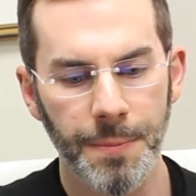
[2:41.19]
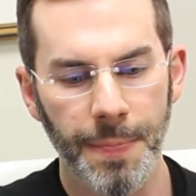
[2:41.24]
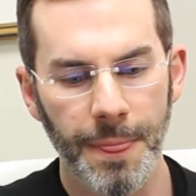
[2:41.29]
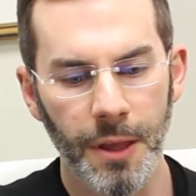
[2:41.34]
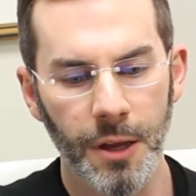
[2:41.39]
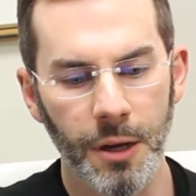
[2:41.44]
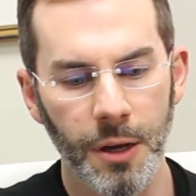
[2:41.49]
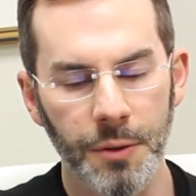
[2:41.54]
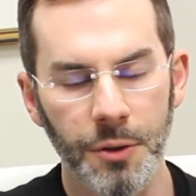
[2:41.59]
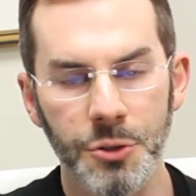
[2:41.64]

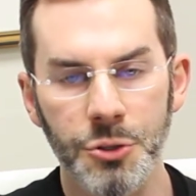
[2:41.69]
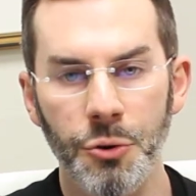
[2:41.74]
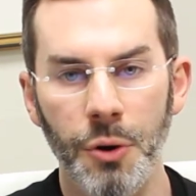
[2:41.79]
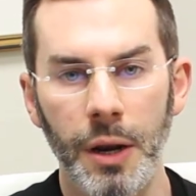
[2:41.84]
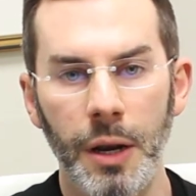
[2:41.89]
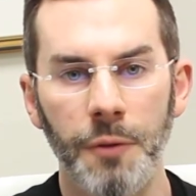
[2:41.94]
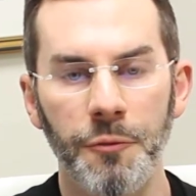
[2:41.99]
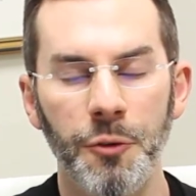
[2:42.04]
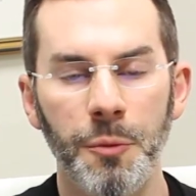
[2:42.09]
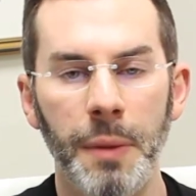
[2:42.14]
There's great
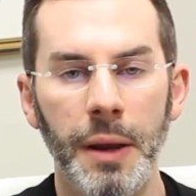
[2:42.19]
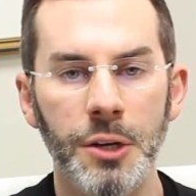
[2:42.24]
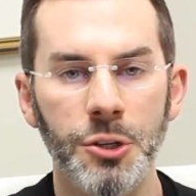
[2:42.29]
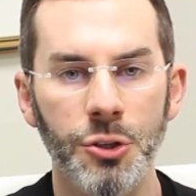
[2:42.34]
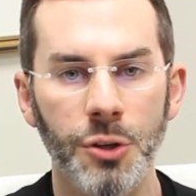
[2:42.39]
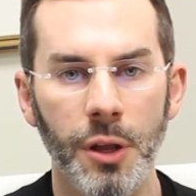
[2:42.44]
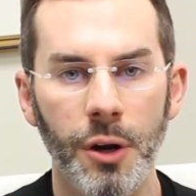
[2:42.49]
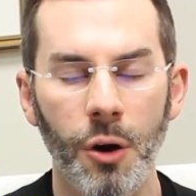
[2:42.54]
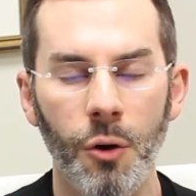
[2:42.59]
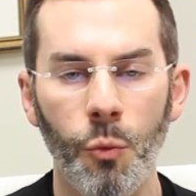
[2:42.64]
information
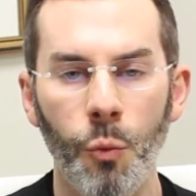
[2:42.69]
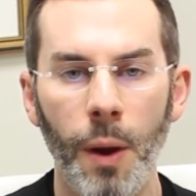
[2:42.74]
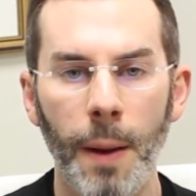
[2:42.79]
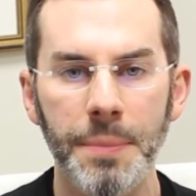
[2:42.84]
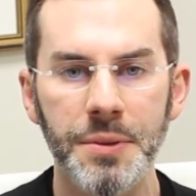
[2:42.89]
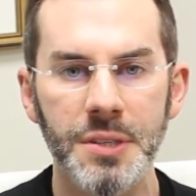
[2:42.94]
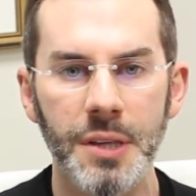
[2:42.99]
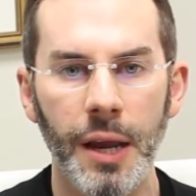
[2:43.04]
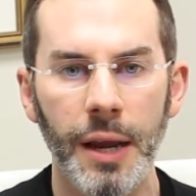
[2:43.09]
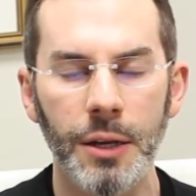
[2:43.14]
on our
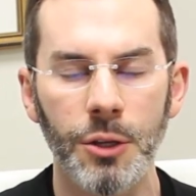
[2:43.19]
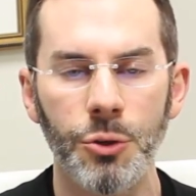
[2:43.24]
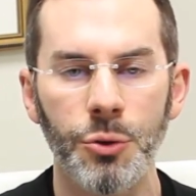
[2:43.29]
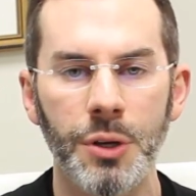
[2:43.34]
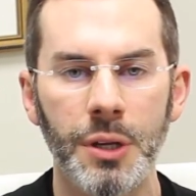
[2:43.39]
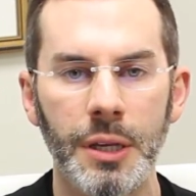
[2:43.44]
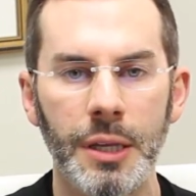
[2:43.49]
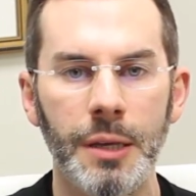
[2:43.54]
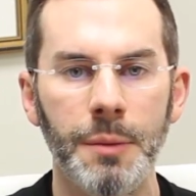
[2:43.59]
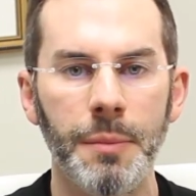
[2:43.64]
website. You
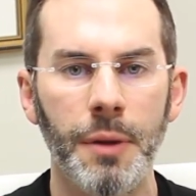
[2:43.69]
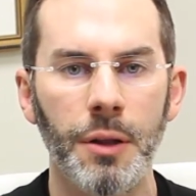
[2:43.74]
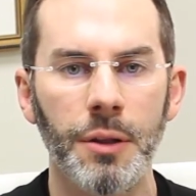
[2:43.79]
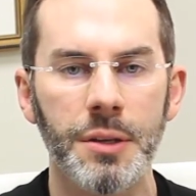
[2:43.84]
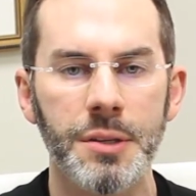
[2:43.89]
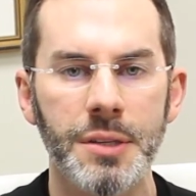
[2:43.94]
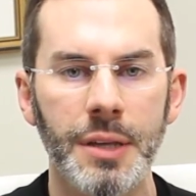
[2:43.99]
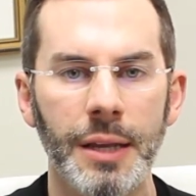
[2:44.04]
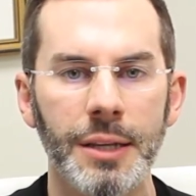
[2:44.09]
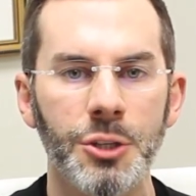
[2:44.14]
can email
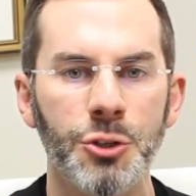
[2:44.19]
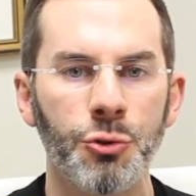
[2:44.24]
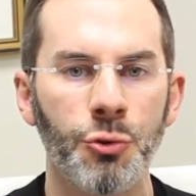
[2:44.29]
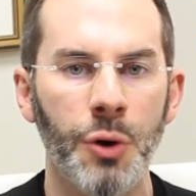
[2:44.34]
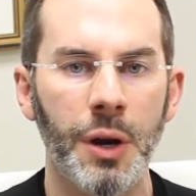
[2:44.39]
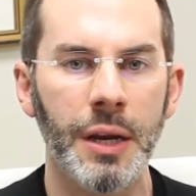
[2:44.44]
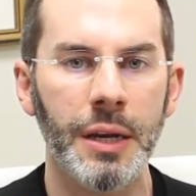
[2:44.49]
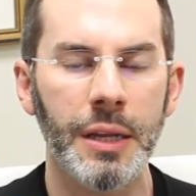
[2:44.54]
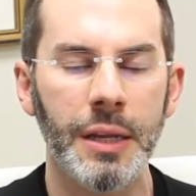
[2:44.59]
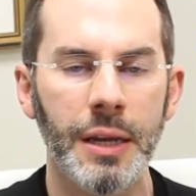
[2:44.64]
us at
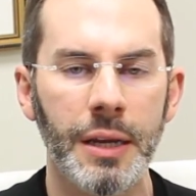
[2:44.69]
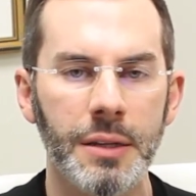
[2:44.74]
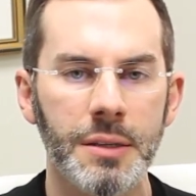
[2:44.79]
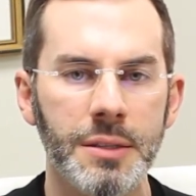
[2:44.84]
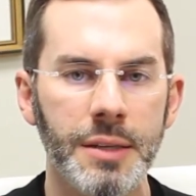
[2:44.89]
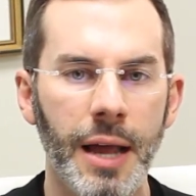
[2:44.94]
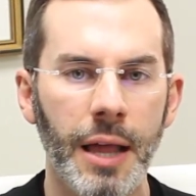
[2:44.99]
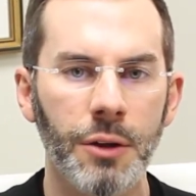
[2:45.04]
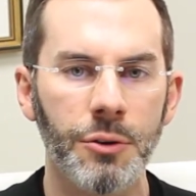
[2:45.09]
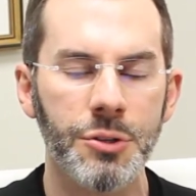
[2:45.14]

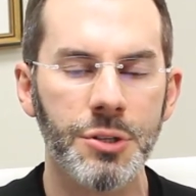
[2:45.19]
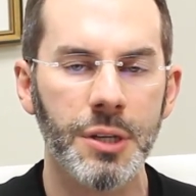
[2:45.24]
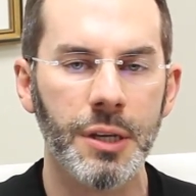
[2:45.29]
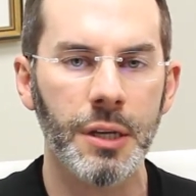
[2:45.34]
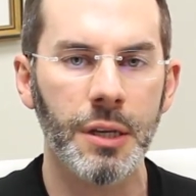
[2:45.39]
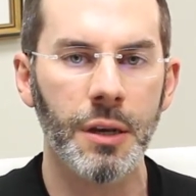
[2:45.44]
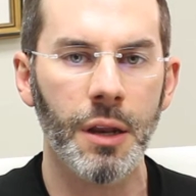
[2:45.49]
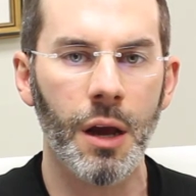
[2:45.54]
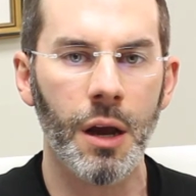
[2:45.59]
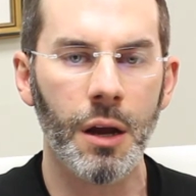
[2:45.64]

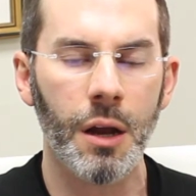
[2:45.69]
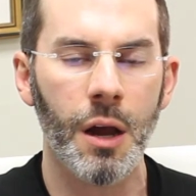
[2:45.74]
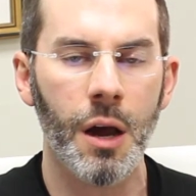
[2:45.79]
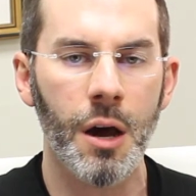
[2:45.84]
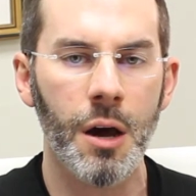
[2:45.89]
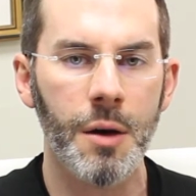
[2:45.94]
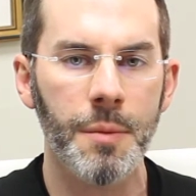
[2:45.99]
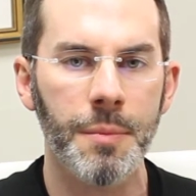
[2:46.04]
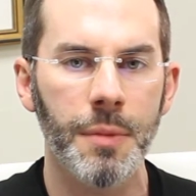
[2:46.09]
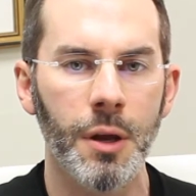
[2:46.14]

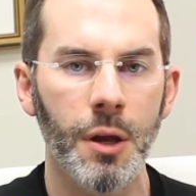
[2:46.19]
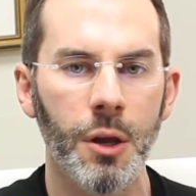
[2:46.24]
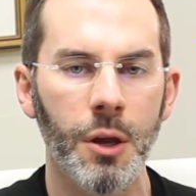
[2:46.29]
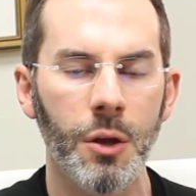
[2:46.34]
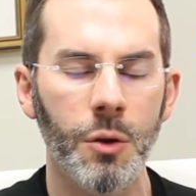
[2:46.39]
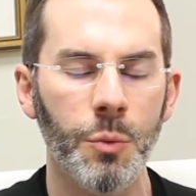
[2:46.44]
training@seilerskin.com.